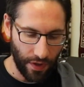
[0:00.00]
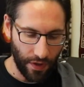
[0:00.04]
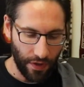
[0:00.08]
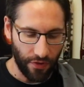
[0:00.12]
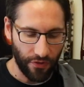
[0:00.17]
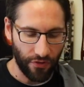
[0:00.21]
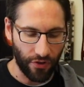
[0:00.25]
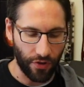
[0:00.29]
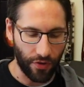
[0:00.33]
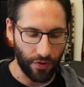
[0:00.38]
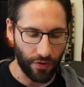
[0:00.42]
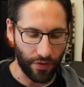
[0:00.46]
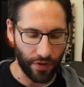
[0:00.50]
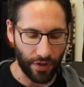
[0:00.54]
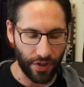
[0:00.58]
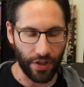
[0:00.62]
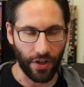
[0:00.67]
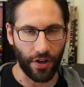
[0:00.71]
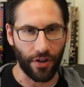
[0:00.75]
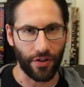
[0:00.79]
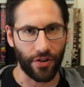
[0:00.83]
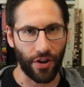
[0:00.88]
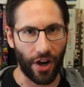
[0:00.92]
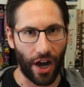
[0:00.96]
So, you
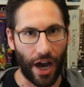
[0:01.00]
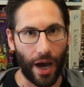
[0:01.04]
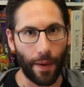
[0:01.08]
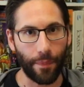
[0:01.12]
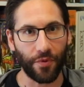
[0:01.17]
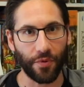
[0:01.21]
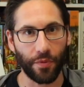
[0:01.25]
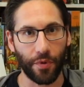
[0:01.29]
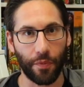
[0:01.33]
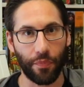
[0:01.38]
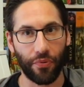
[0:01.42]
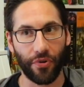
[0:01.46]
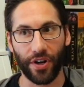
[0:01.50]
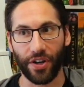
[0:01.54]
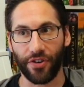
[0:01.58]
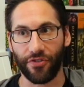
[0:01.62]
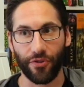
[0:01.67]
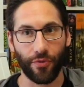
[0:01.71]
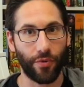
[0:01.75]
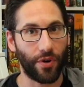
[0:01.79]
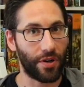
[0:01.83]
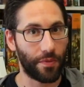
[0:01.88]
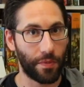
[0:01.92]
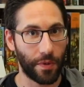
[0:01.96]
know, your optimal play is
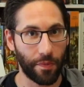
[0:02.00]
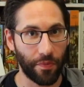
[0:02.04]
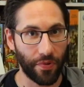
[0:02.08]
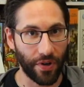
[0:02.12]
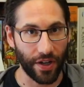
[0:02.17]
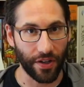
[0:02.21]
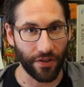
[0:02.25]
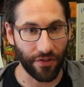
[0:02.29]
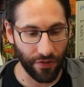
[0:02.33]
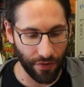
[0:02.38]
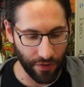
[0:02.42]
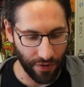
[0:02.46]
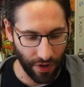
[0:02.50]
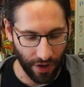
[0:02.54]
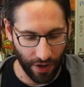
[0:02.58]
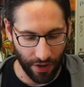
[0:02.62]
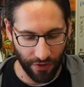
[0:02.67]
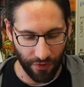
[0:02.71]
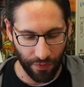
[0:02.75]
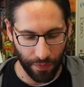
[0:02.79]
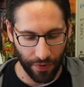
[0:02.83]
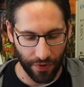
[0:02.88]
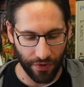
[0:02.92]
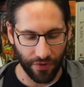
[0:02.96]
you want to be playing 2
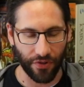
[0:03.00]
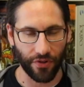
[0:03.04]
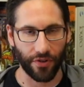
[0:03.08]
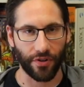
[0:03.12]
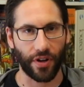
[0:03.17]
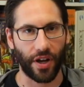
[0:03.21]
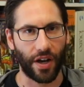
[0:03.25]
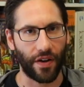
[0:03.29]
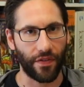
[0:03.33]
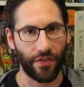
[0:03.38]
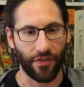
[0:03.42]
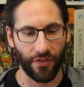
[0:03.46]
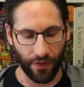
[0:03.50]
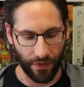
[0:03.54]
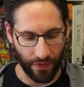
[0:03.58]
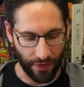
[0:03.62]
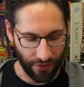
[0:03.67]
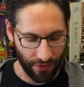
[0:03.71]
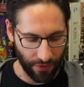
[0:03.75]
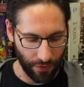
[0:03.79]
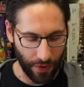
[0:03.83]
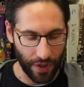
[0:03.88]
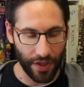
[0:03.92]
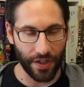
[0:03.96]
cards per turn. Obviously, if
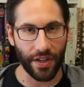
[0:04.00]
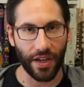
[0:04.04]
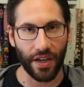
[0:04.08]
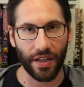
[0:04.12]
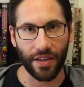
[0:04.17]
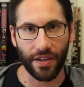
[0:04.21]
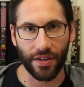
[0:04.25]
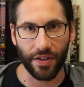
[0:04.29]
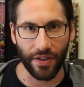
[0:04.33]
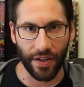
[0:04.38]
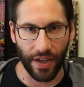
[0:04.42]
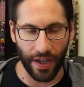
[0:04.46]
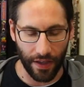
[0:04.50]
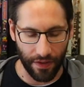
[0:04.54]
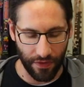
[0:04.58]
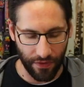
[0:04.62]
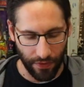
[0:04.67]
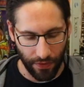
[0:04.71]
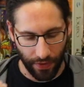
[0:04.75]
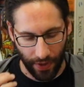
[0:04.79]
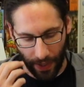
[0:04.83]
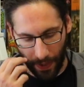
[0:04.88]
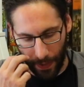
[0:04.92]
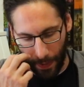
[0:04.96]
there's a 1 down there, you can't
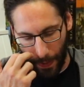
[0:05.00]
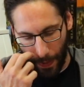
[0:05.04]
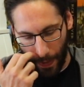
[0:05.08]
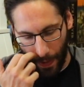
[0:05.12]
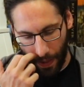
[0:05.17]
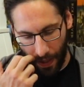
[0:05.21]
do that.